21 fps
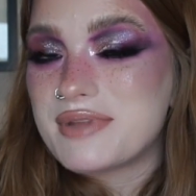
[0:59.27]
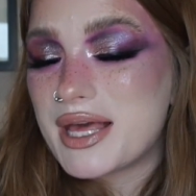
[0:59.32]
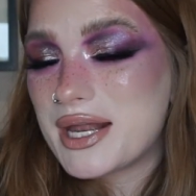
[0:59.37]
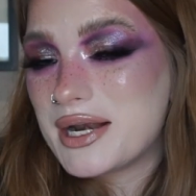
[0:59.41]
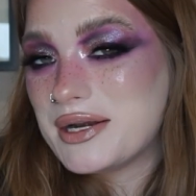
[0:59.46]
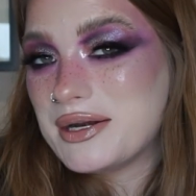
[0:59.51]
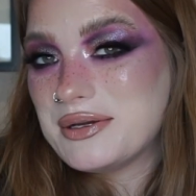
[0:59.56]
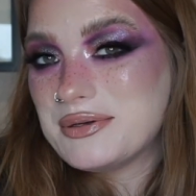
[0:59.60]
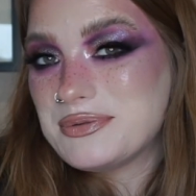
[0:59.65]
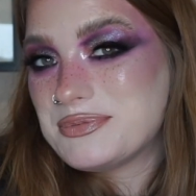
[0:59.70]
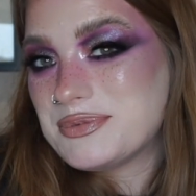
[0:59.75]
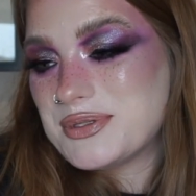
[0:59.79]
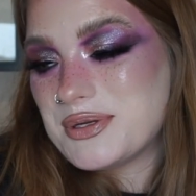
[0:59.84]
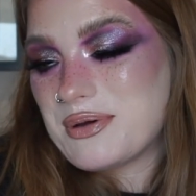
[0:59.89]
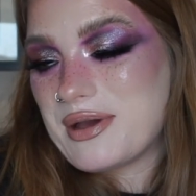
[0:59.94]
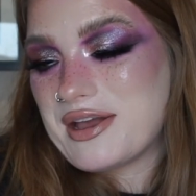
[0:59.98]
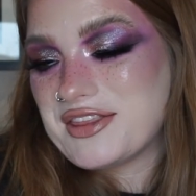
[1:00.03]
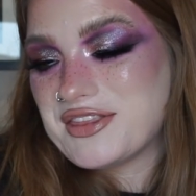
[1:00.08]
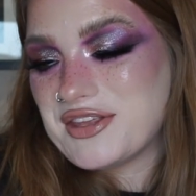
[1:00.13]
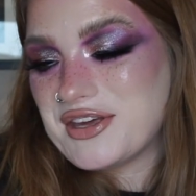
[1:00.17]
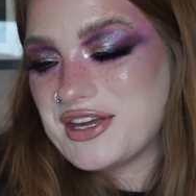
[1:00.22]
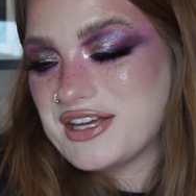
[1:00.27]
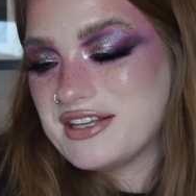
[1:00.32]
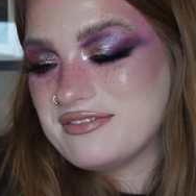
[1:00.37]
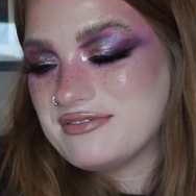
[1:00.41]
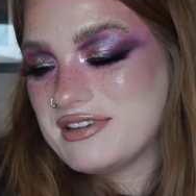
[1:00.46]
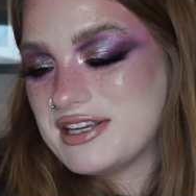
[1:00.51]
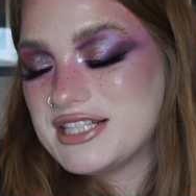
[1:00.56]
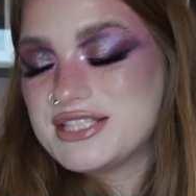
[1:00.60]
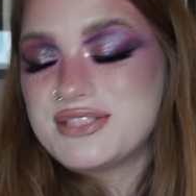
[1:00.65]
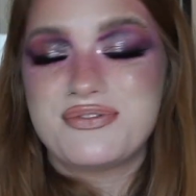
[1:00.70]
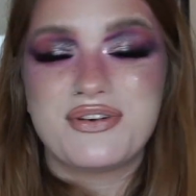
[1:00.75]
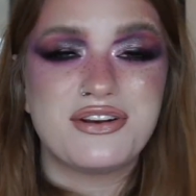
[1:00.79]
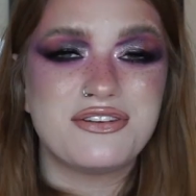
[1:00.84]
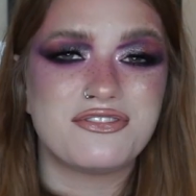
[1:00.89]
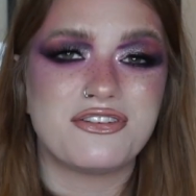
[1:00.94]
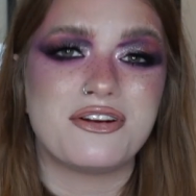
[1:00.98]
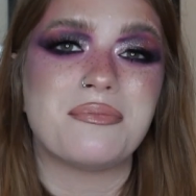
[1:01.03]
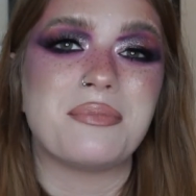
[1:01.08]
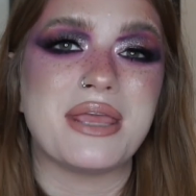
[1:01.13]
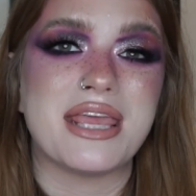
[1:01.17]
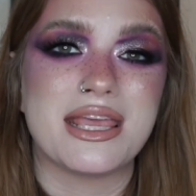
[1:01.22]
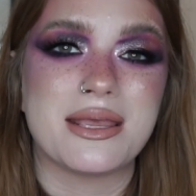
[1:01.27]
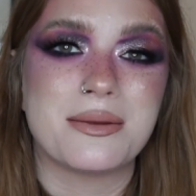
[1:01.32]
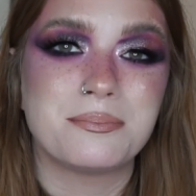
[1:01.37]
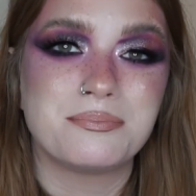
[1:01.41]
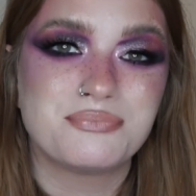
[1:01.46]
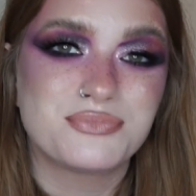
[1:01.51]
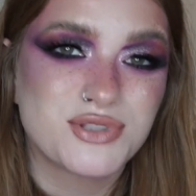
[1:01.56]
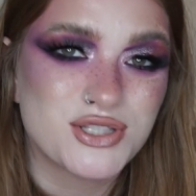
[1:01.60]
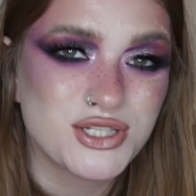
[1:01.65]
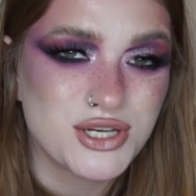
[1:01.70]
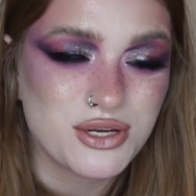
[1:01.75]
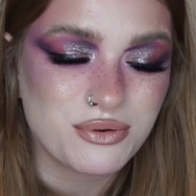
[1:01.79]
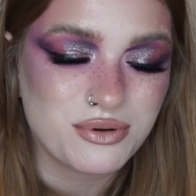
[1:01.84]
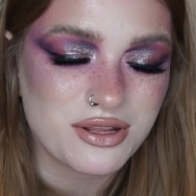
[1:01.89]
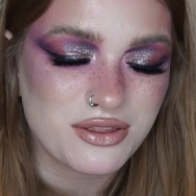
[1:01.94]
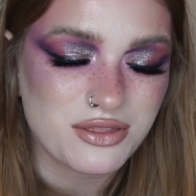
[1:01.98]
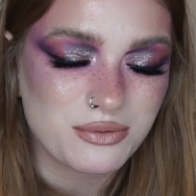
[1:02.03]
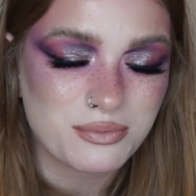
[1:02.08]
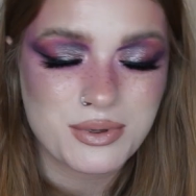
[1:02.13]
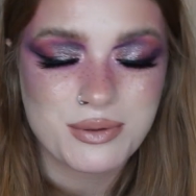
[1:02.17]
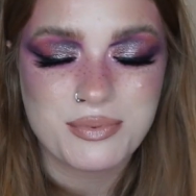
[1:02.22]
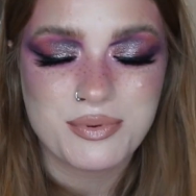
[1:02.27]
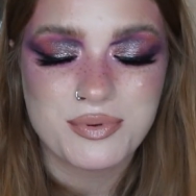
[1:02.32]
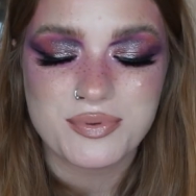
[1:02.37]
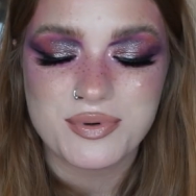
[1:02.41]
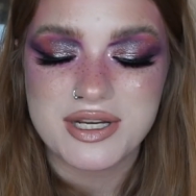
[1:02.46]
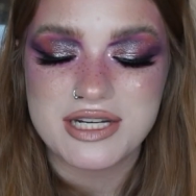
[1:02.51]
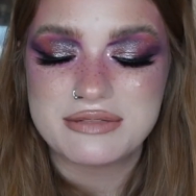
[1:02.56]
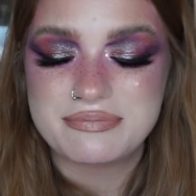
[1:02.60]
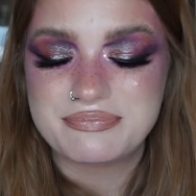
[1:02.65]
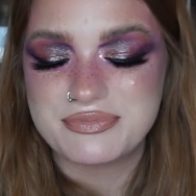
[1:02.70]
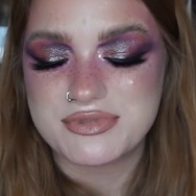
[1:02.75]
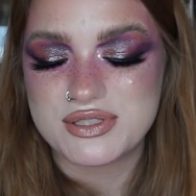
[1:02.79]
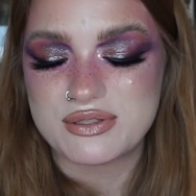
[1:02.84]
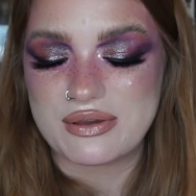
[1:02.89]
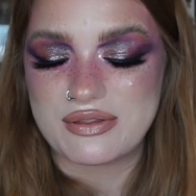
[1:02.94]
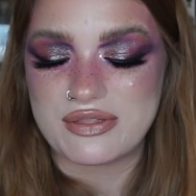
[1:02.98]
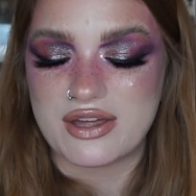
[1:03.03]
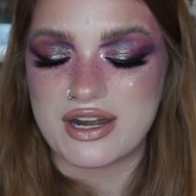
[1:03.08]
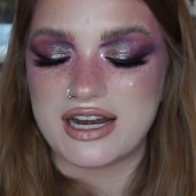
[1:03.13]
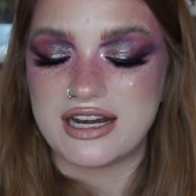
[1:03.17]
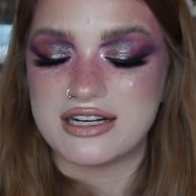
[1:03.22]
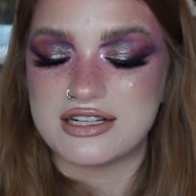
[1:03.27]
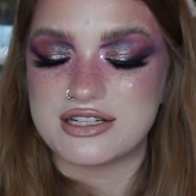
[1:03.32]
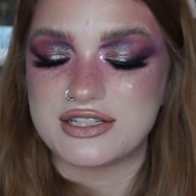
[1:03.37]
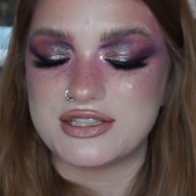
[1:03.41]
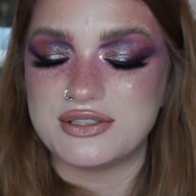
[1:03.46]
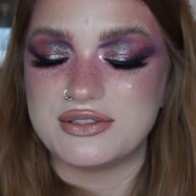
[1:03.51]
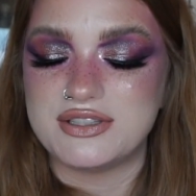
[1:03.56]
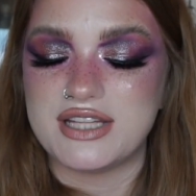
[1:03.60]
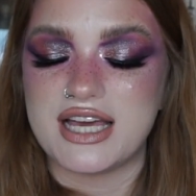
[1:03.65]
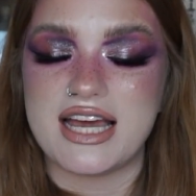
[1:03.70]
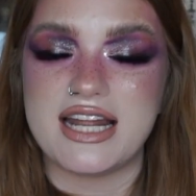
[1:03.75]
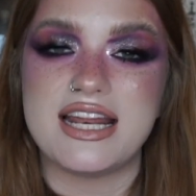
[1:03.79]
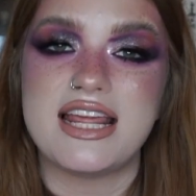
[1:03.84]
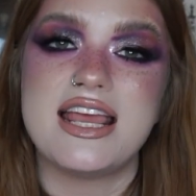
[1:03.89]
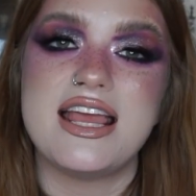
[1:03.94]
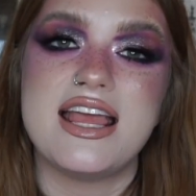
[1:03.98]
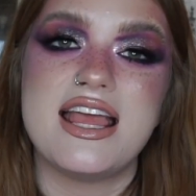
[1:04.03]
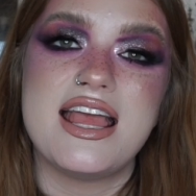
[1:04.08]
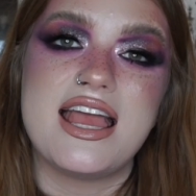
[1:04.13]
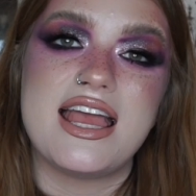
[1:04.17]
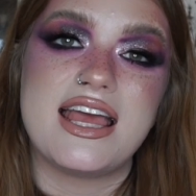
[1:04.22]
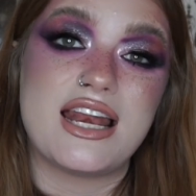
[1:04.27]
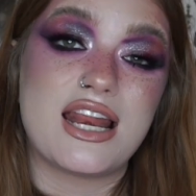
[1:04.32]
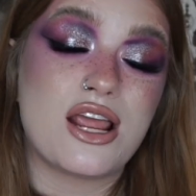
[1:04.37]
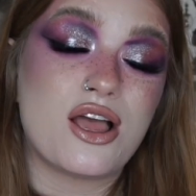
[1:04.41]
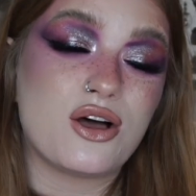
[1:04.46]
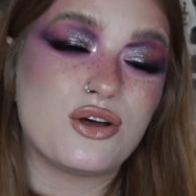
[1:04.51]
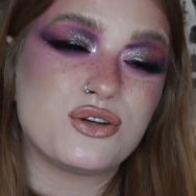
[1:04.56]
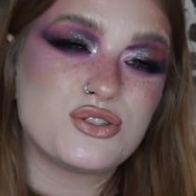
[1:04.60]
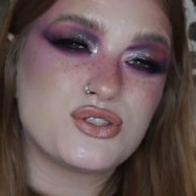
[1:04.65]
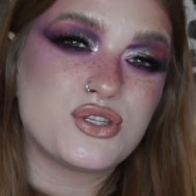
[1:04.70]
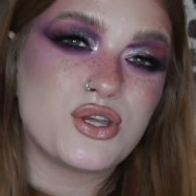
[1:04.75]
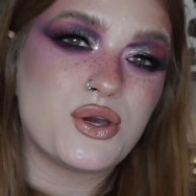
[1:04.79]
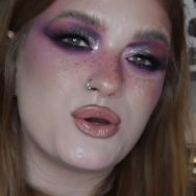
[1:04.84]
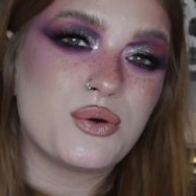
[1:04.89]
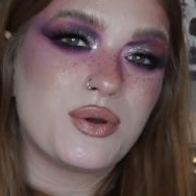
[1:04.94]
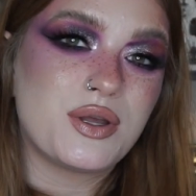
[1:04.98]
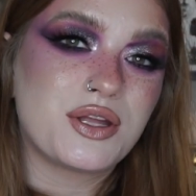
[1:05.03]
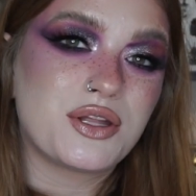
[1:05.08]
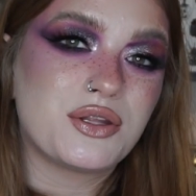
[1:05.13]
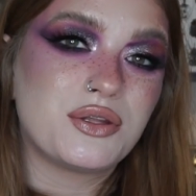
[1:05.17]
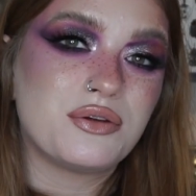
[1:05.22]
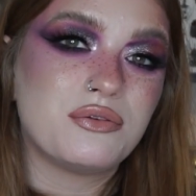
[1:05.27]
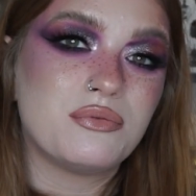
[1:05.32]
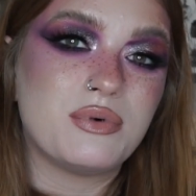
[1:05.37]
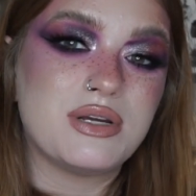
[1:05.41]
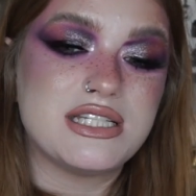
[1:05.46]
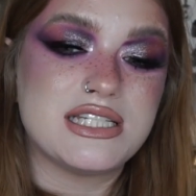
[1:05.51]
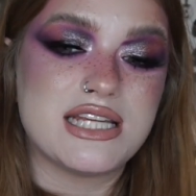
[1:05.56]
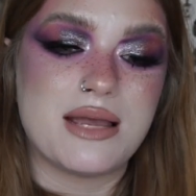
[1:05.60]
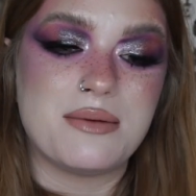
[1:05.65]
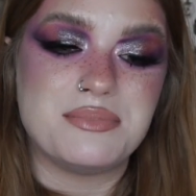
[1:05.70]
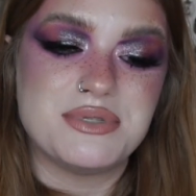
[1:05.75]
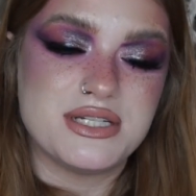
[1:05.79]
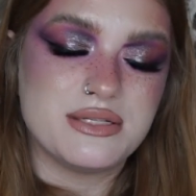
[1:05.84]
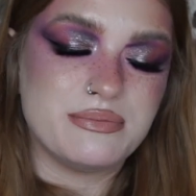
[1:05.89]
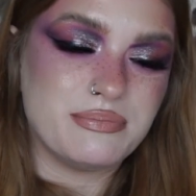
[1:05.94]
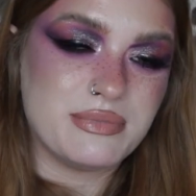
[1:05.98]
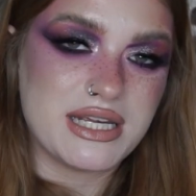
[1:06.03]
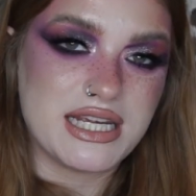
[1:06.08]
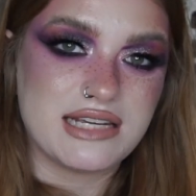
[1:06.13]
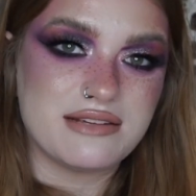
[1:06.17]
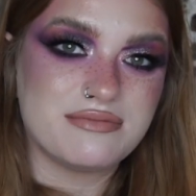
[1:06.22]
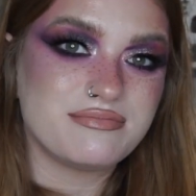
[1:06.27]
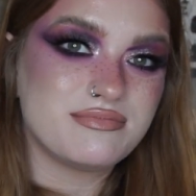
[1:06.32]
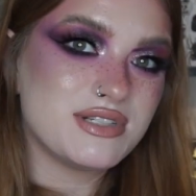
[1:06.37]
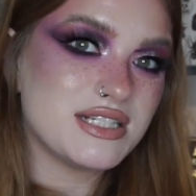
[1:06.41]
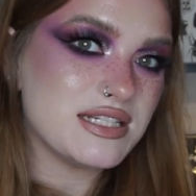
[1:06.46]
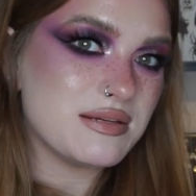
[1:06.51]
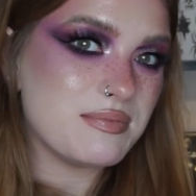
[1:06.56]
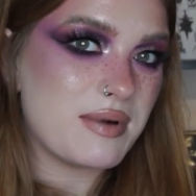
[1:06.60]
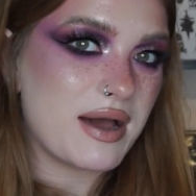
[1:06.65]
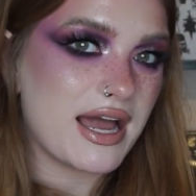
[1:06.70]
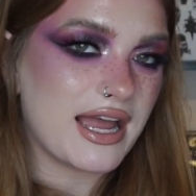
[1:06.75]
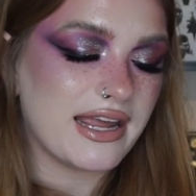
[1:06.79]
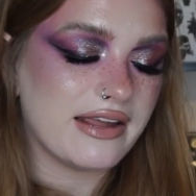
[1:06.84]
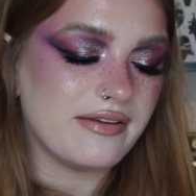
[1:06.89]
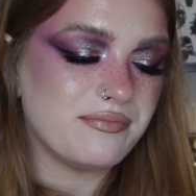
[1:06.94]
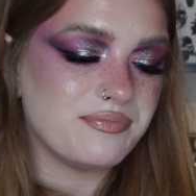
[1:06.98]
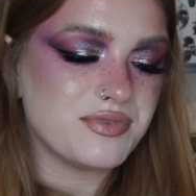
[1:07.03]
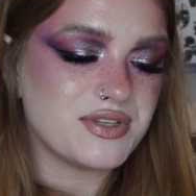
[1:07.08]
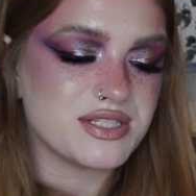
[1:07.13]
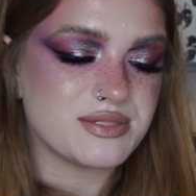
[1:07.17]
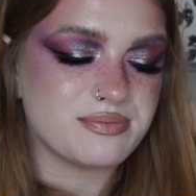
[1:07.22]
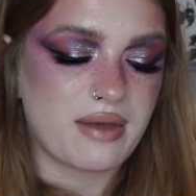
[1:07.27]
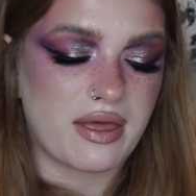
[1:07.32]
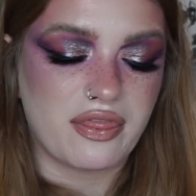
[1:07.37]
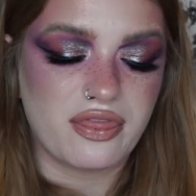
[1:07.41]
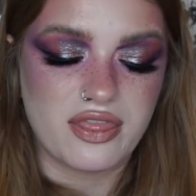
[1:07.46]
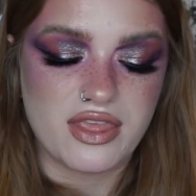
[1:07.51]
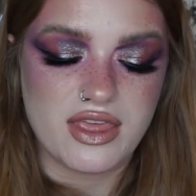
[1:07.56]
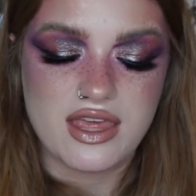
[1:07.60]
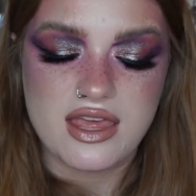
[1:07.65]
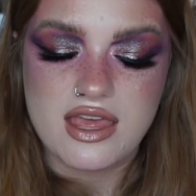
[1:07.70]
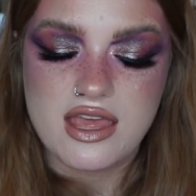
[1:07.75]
I don't know. So I thought it's fun for me to know what other people read. So I thought I'd include that. And I also include what tempted me to buy this month.